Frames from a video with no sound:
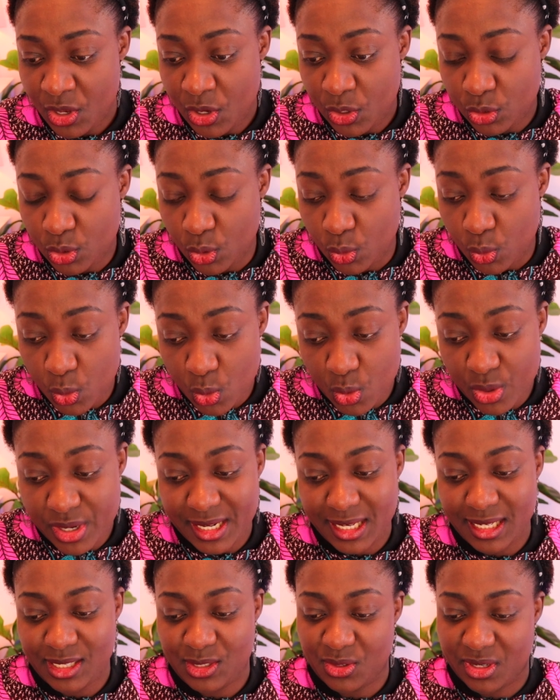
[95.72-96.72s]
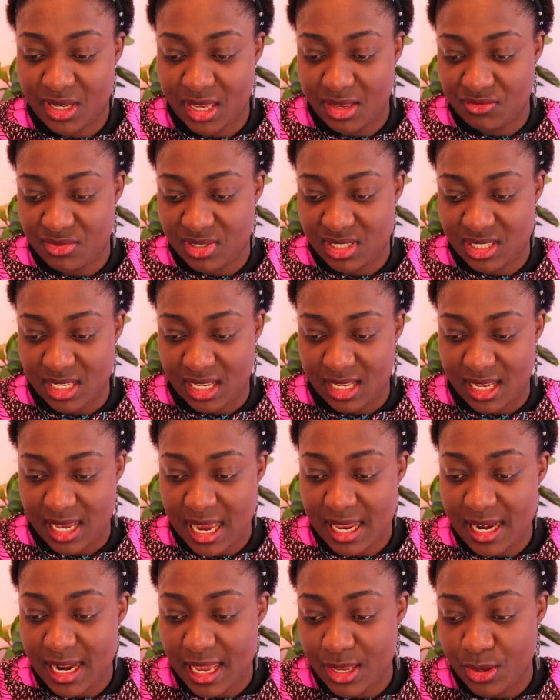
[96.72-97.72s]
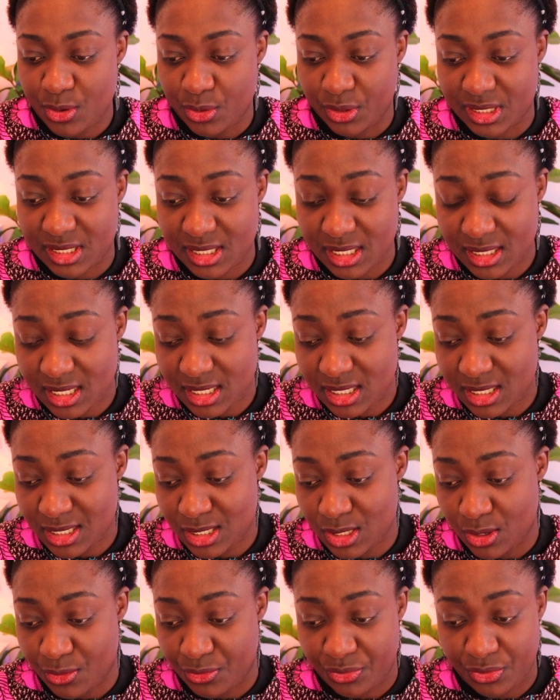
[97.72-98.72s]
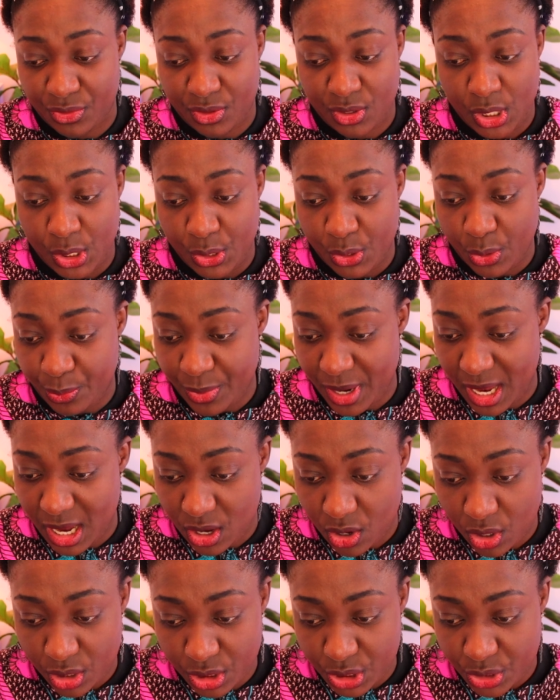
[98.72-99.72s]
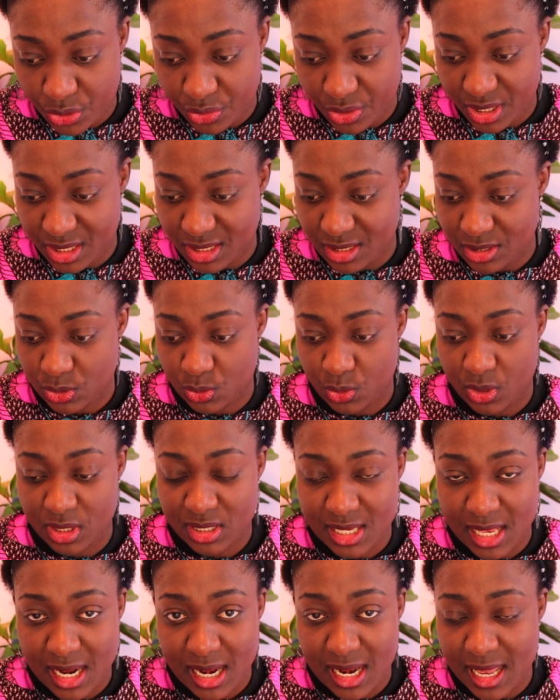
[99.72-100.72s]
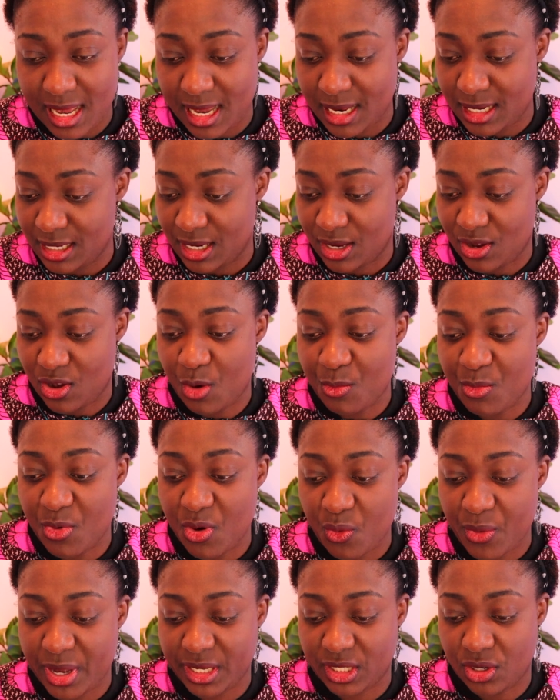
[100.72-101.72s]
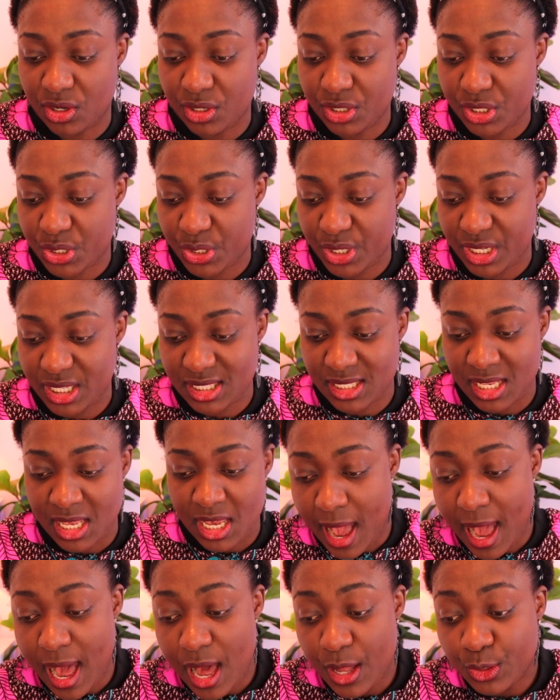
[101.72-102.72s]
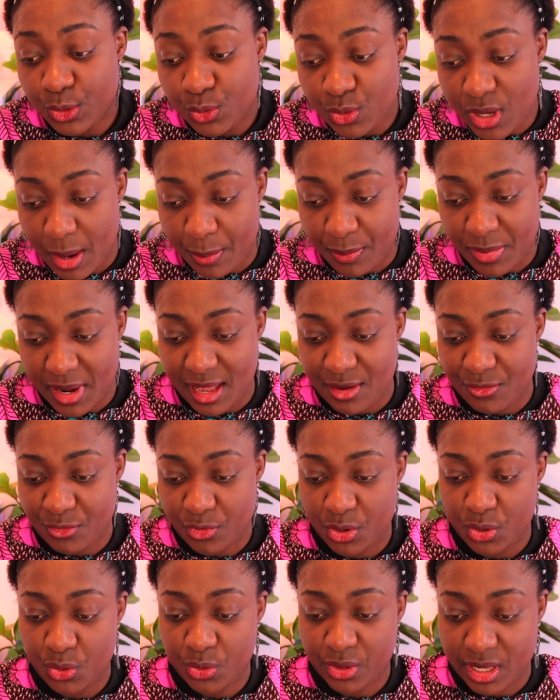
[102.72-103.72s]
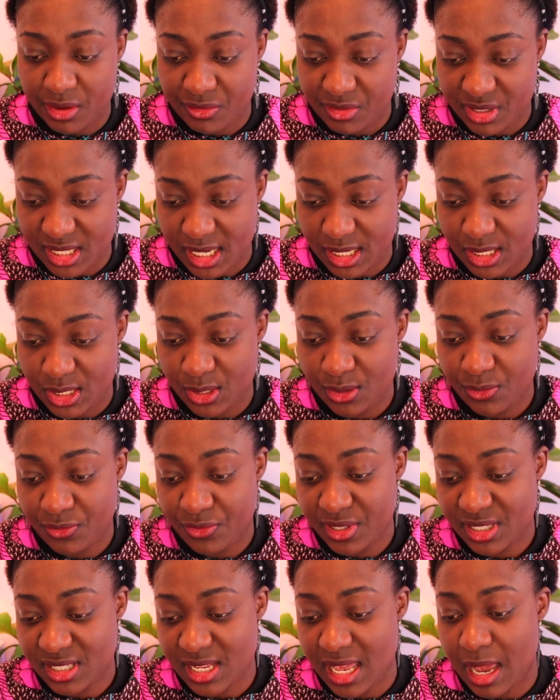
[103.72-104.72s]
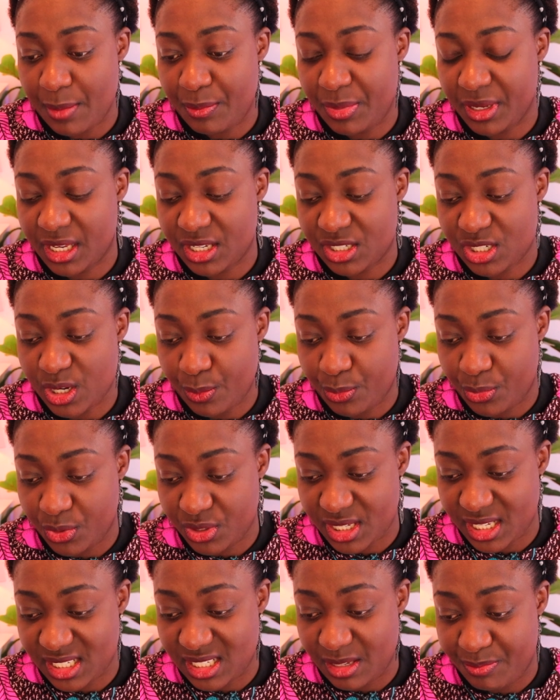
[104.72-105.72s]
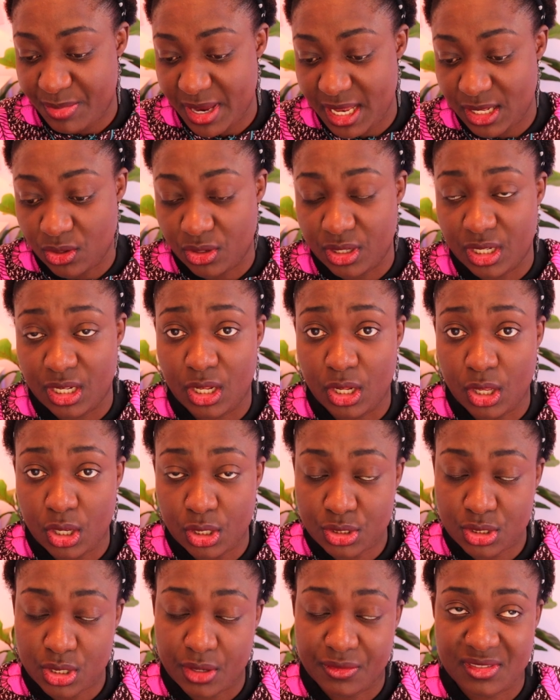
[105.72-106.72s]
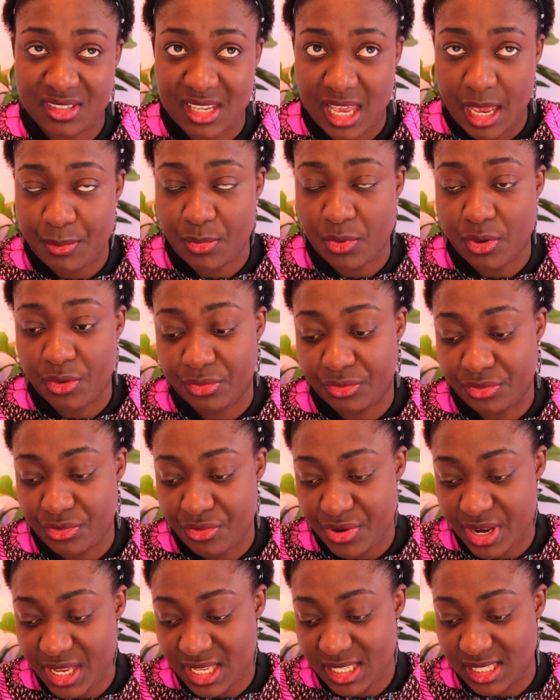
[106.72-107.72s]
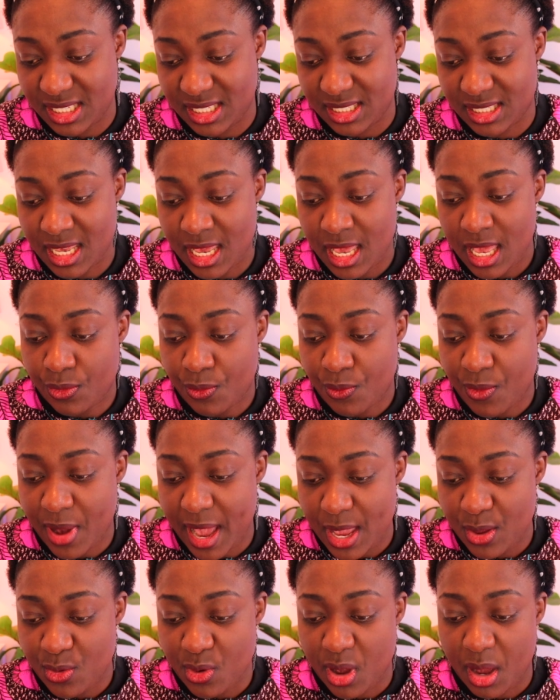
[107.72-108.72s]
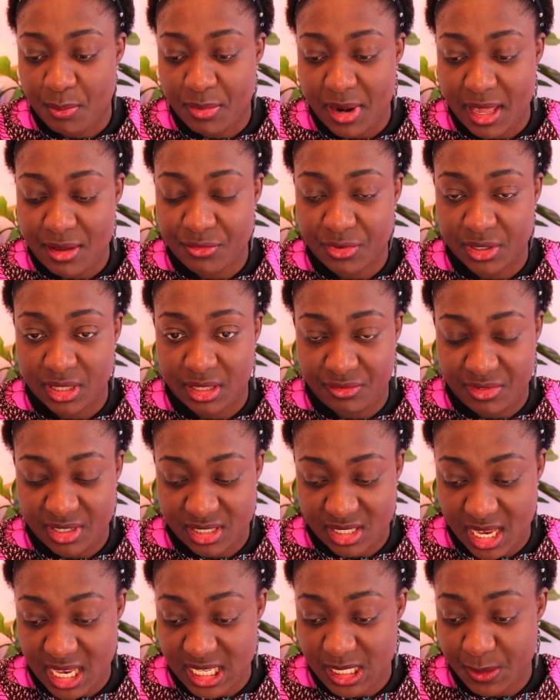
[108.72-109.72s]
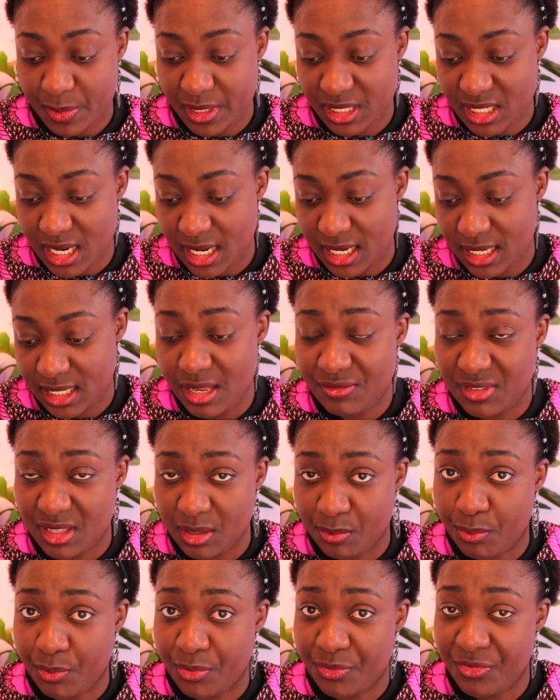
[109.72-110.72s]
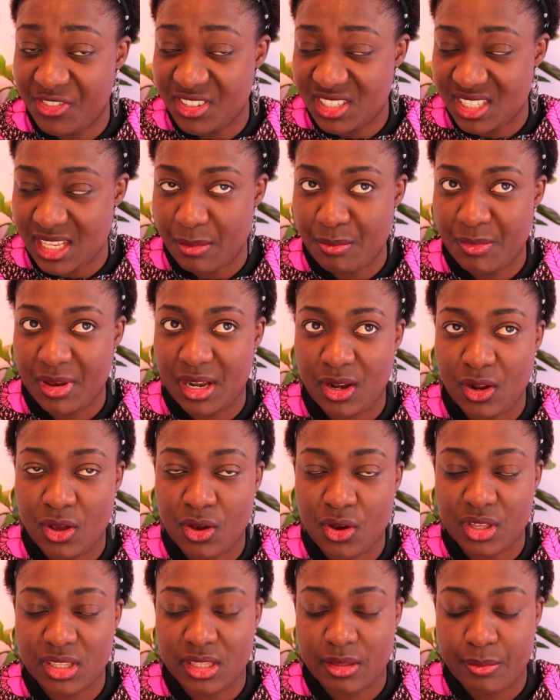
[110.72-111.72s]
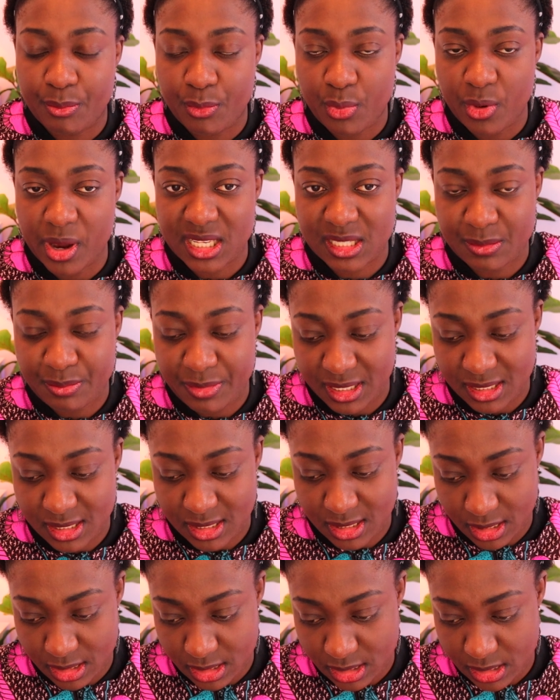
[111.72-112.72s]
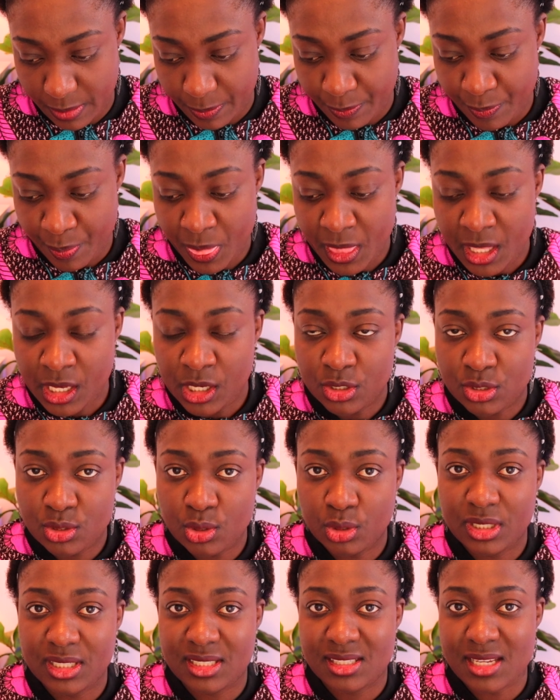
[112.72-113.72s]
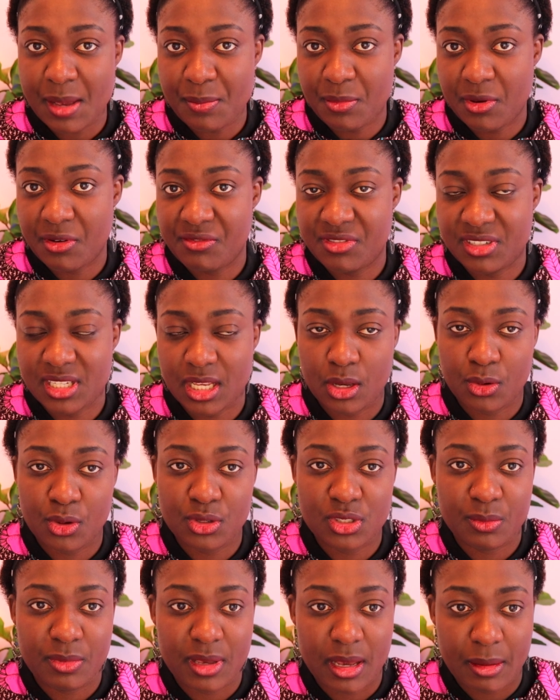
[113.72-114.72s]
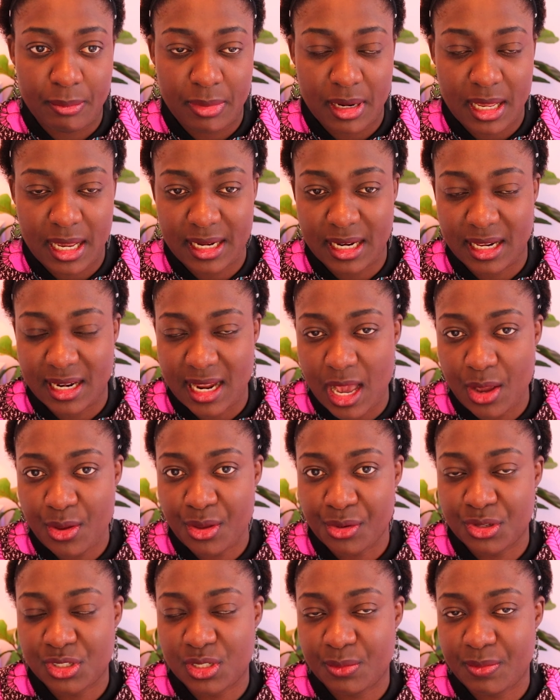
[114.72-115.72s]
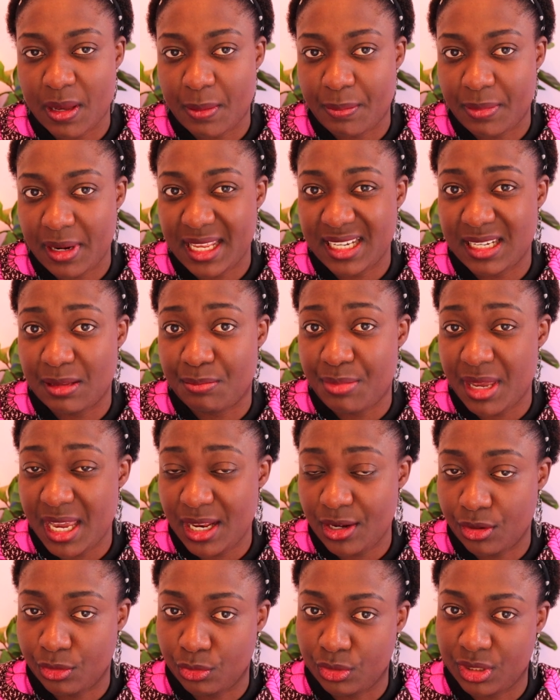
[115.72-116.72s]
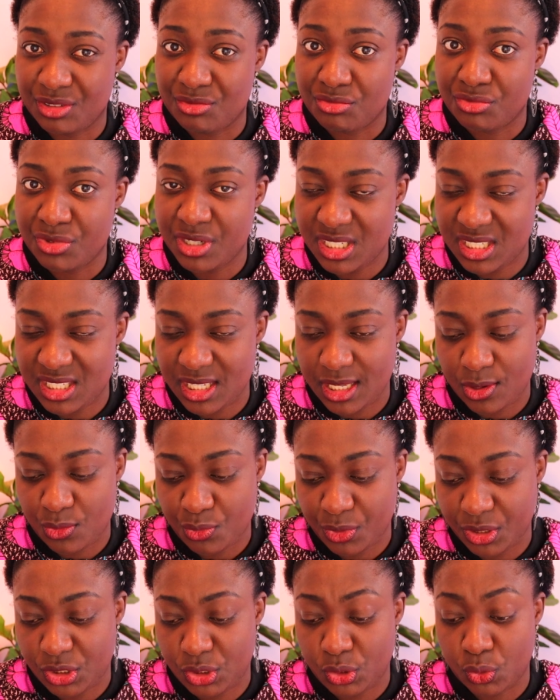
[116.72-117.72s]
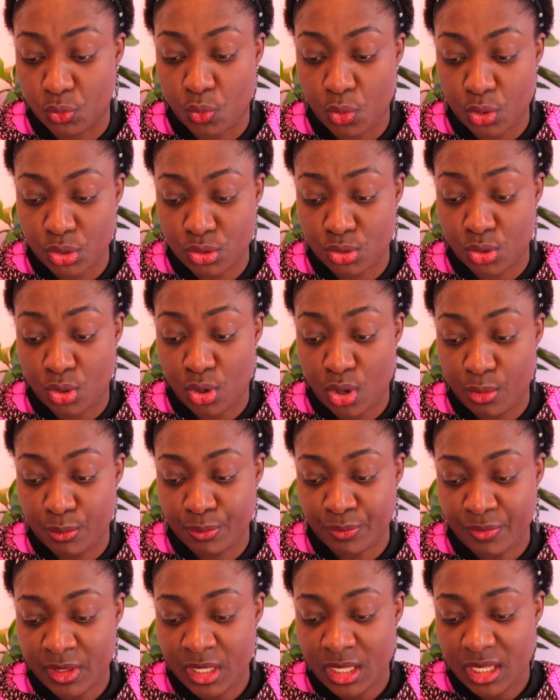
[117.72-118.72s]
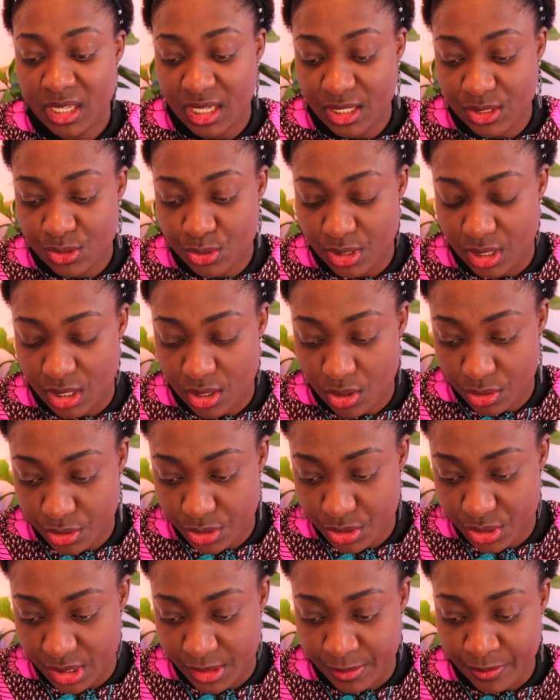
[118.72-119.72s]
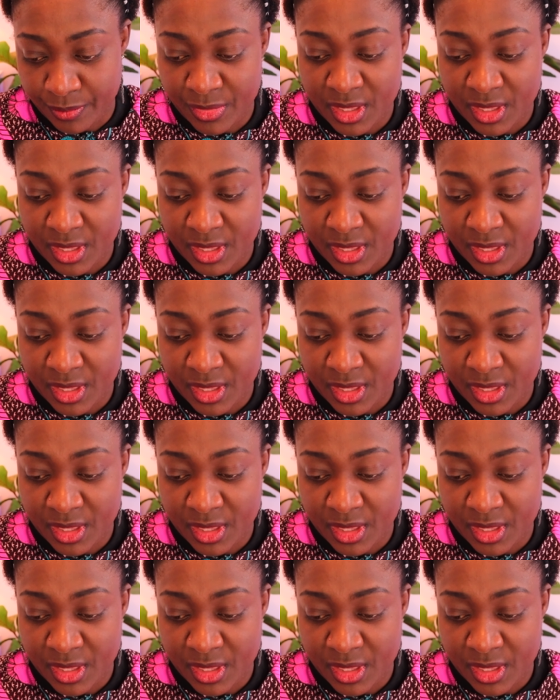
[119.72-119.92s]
So who need UK visa? Either you're a citizen of European countries, Switzerland, the Commonwealth countries. How do you apply for a UK visa? The visa application process depends on lots of type of reasons why you are applying for the visa, especially if the visa belong on the point-based system. So the type of visa you're going to be applying and how you're going to be applying depend on the reason in which you want to come into the country.